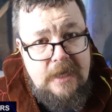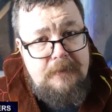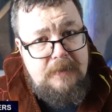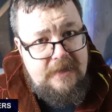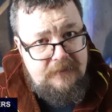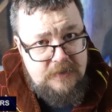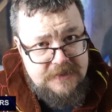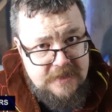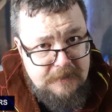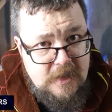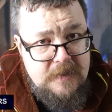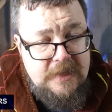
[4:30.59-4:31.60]
My voice at
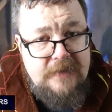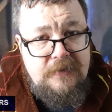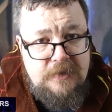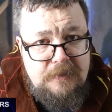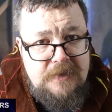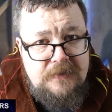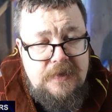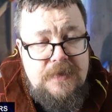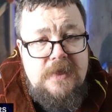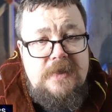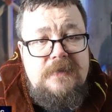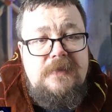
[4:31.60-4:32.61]
the moment, I've got a bit of a
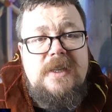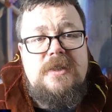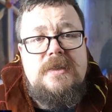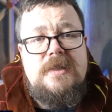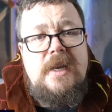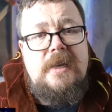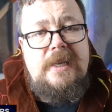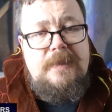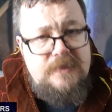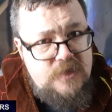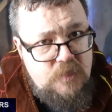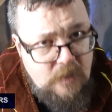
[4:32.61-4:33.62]
throat infection, so I
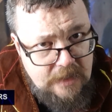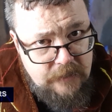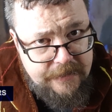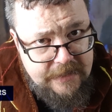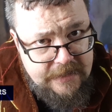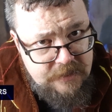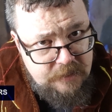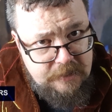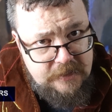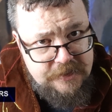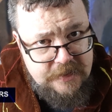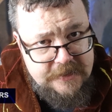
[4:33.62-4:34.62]
keep swallowing. I do
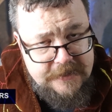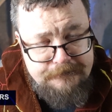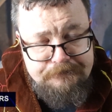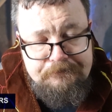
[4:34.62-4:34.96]
apologize.